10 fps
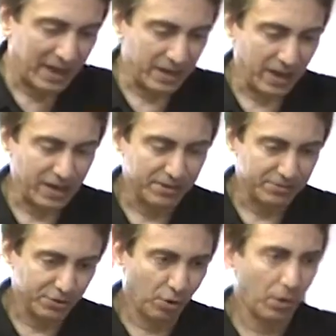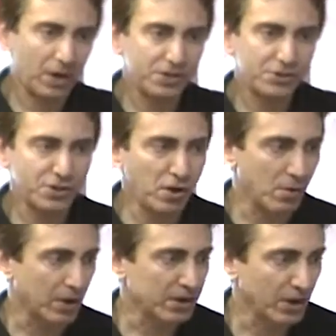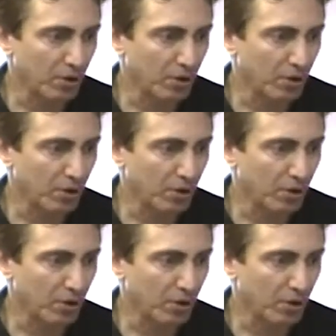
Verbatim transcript: And and so on and so on.